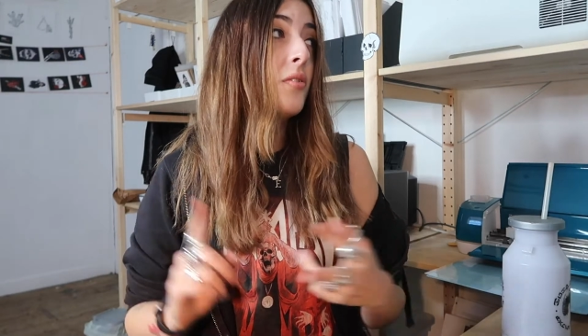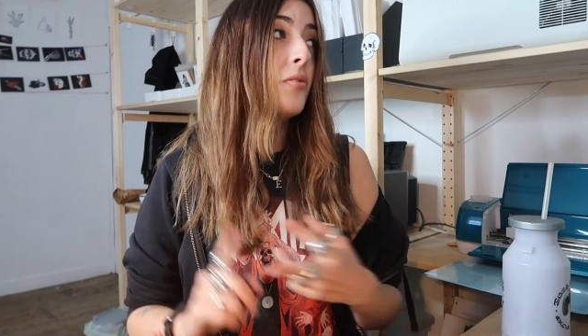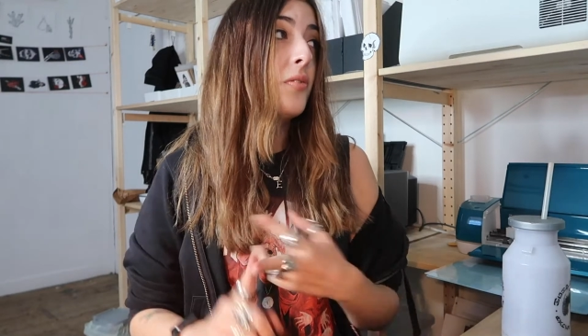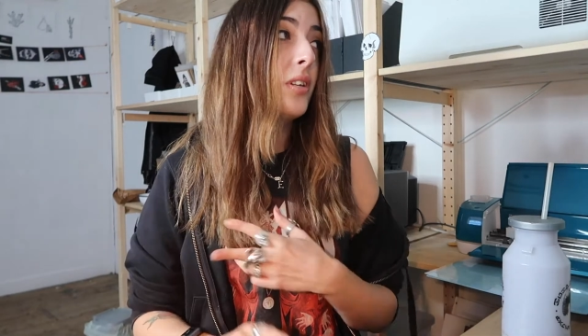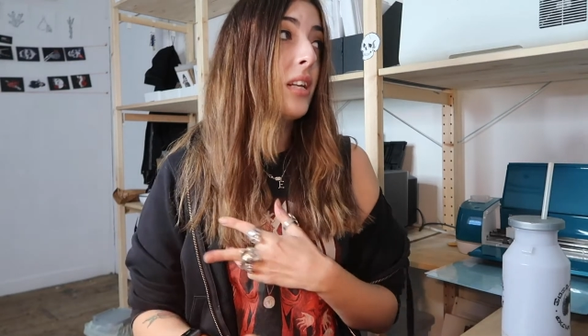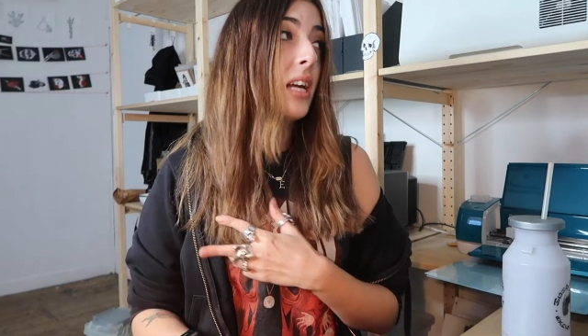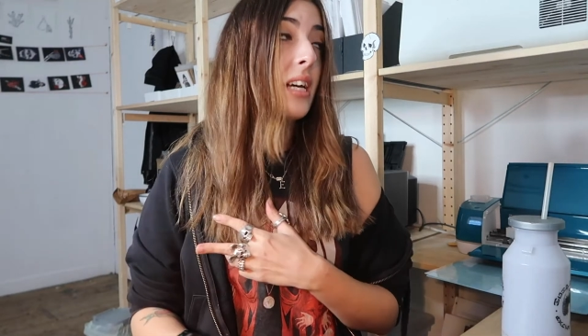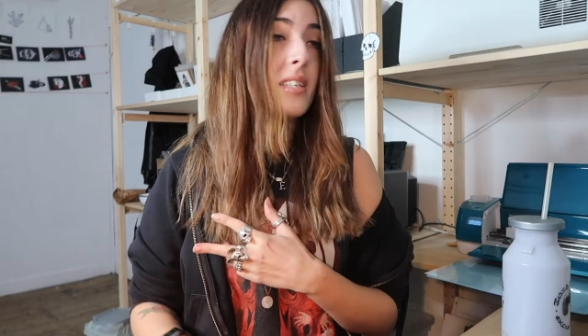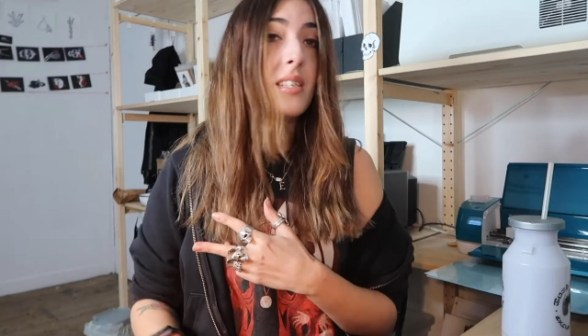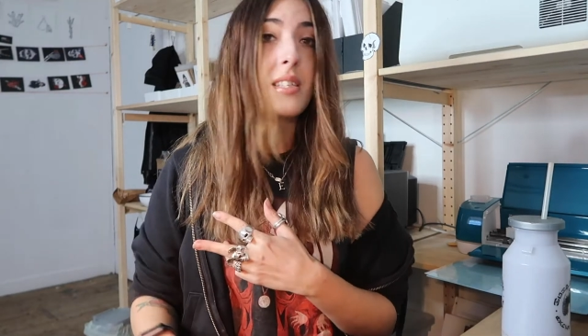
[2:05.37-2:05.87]

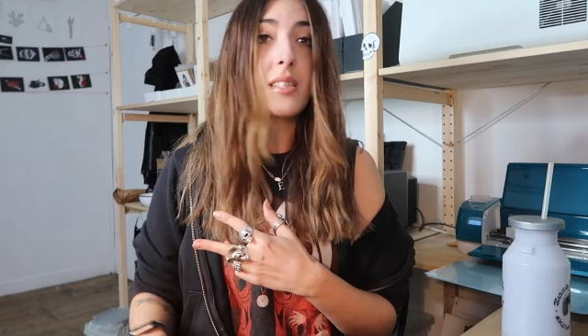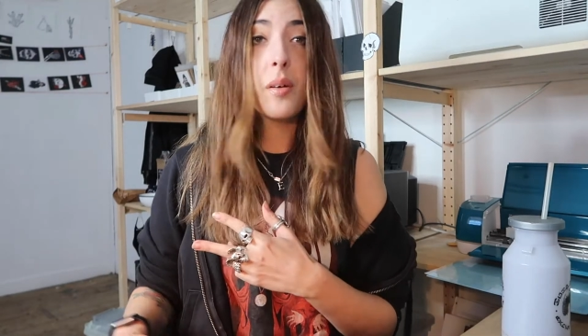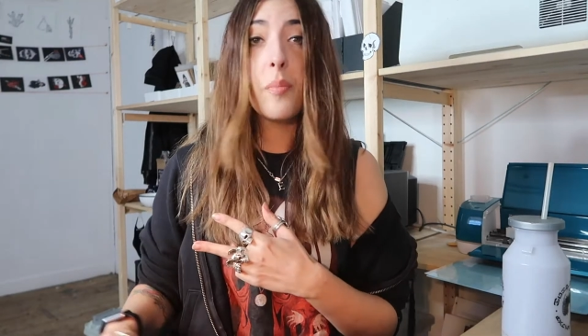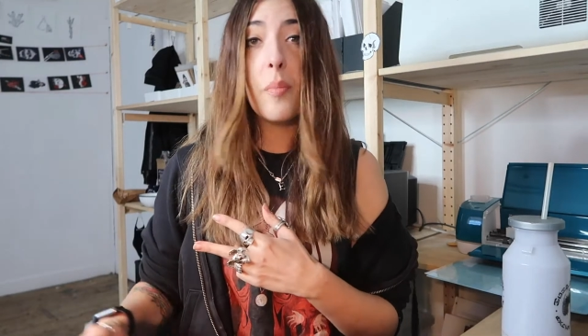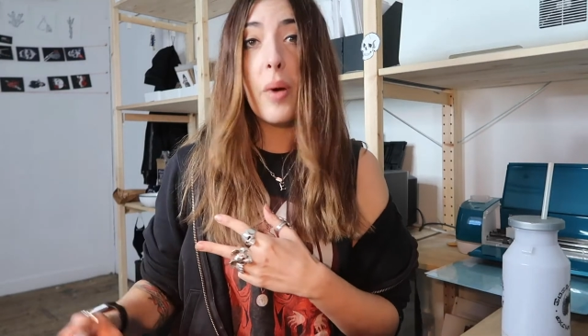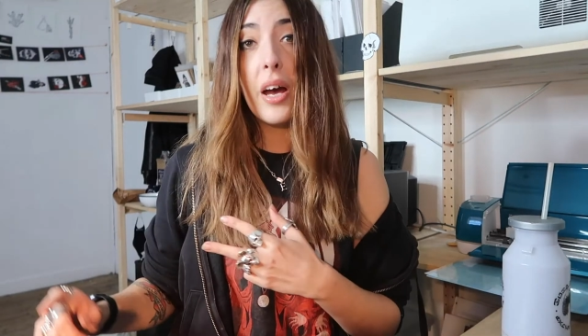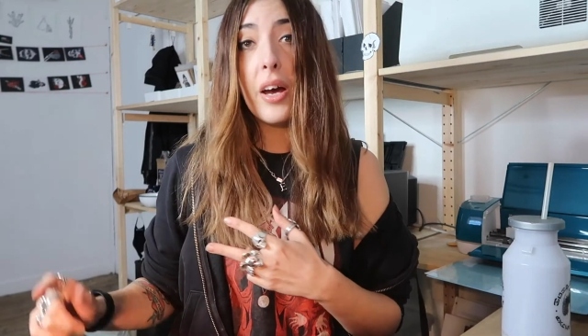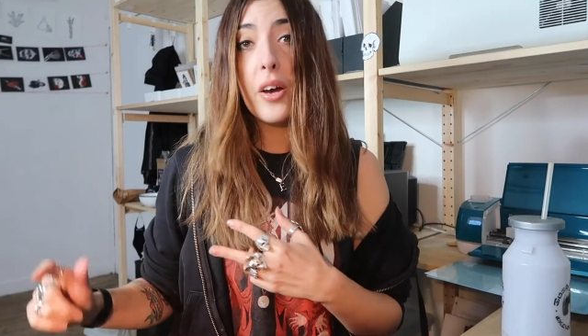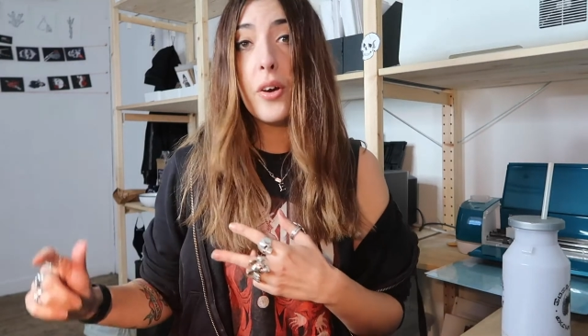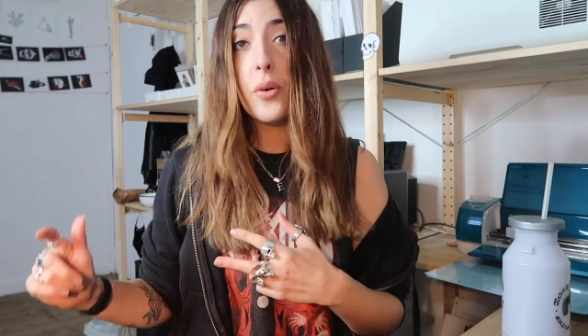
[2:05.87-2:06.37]
finesse
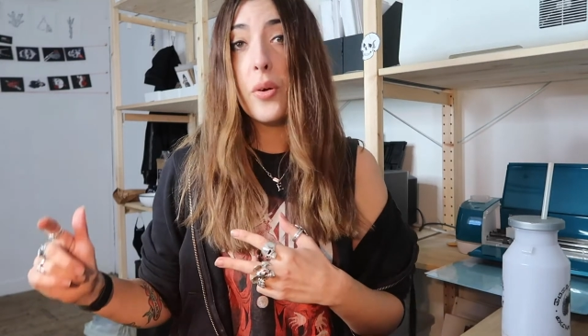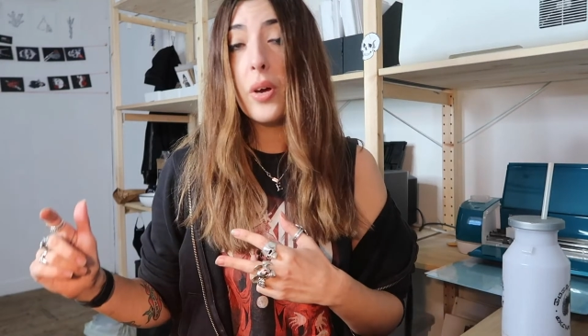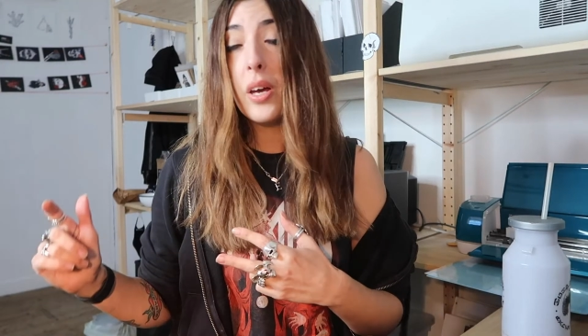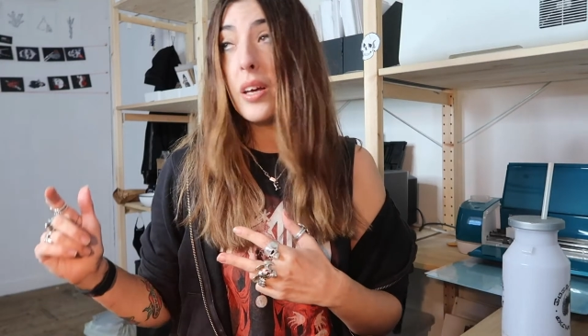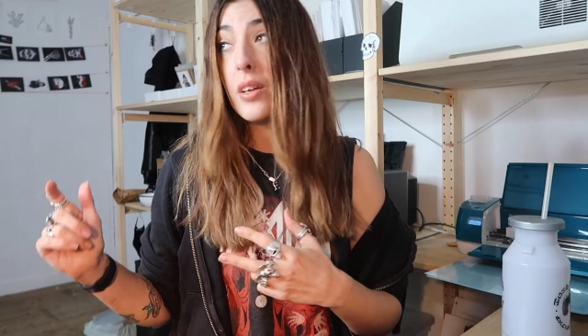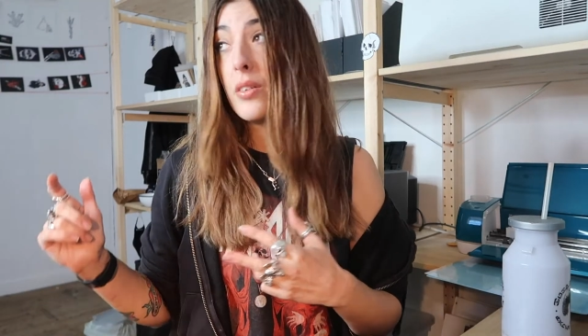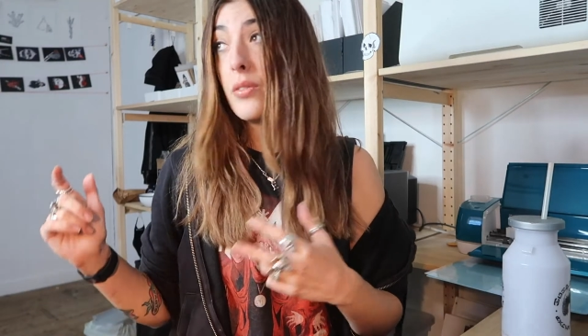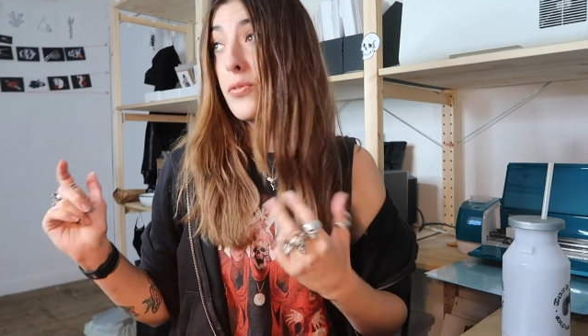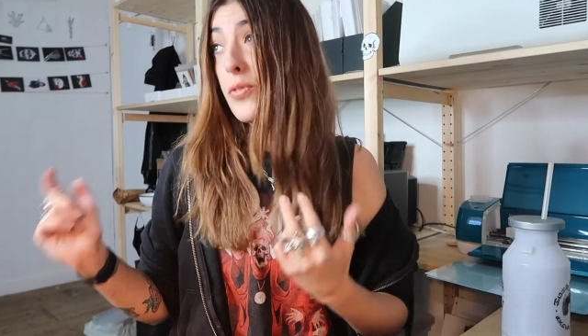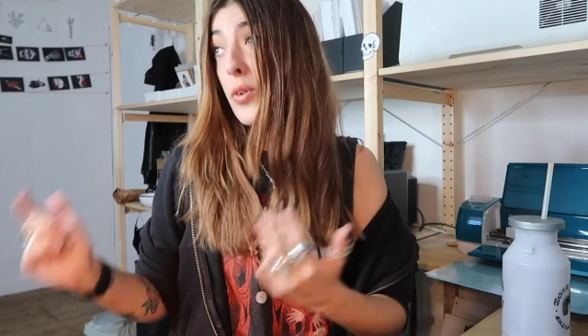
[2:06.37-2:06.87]
them out
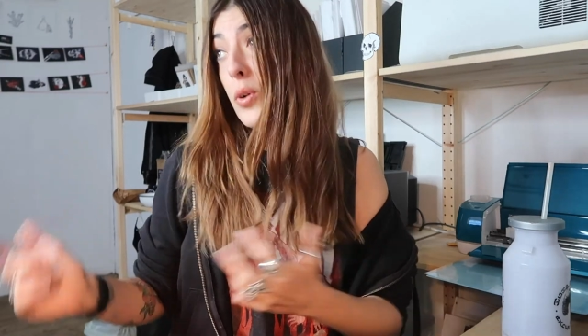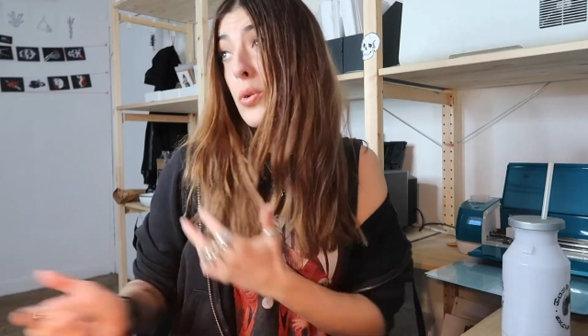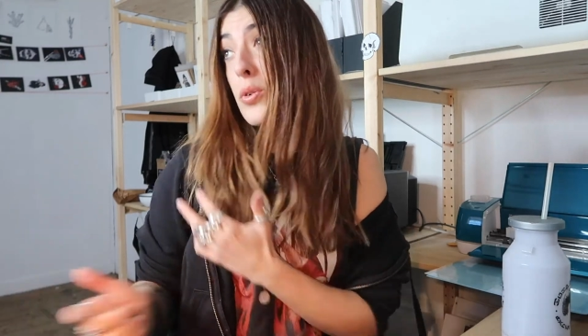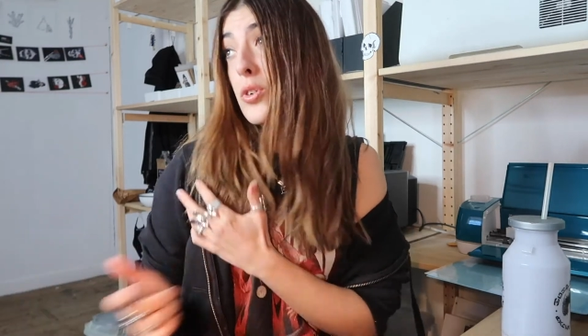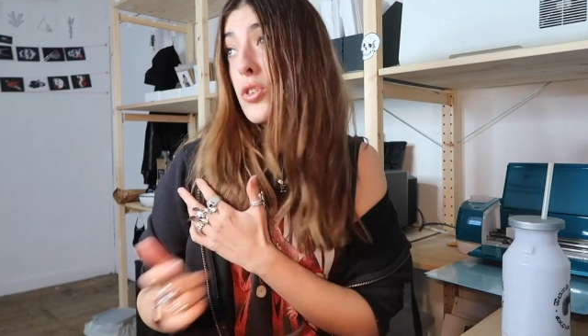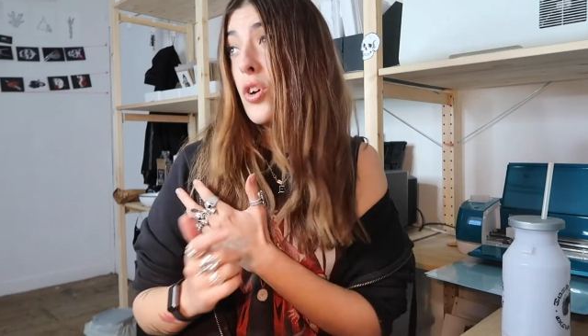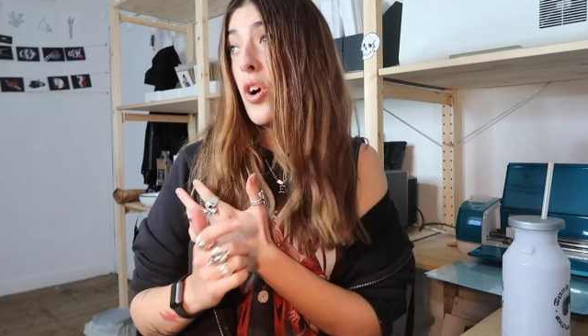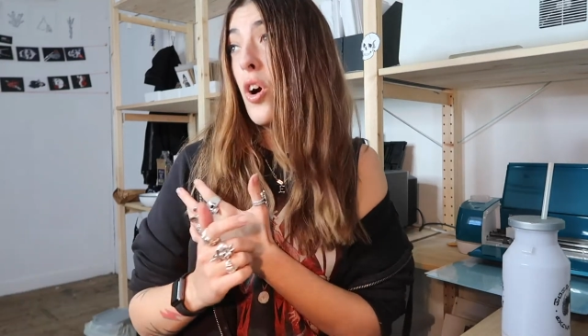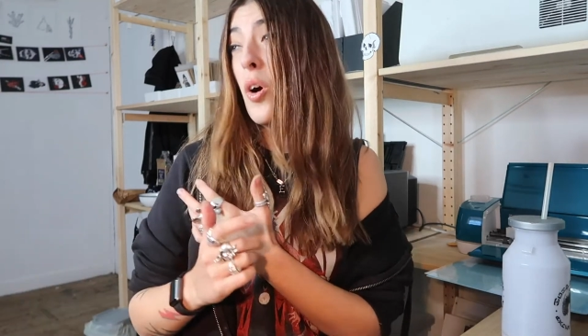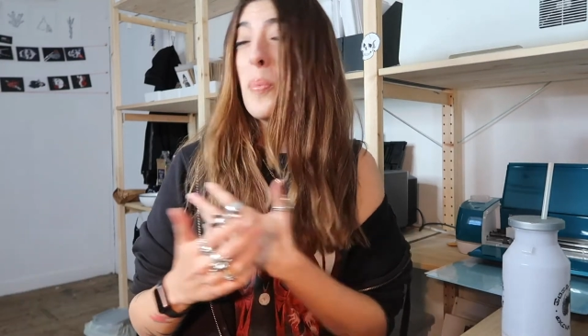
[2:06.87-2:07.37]
in
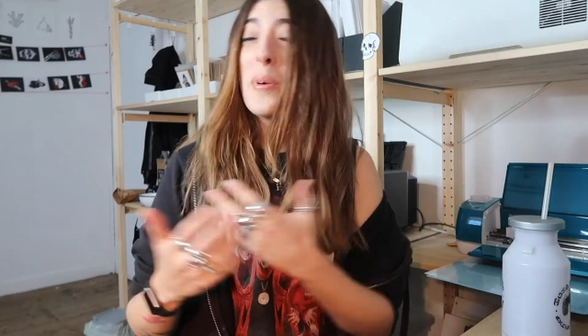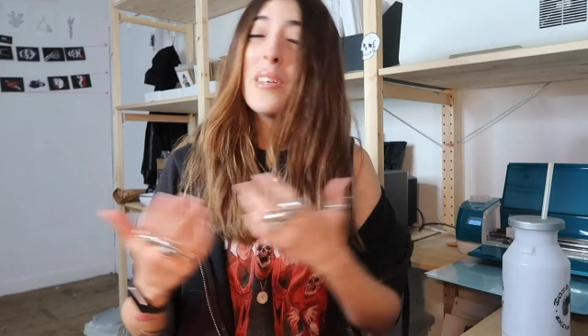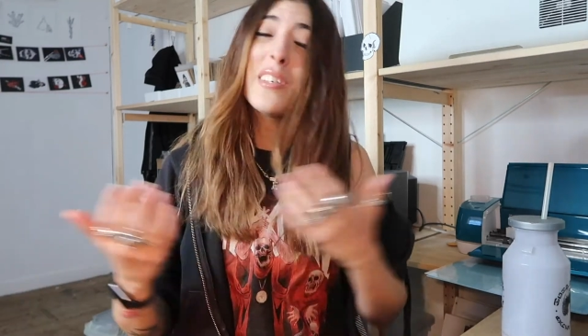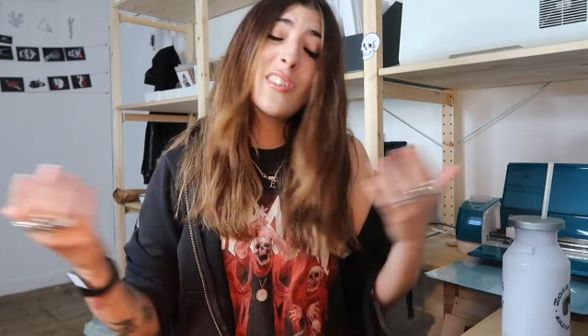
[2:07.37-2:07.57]
Photoshop.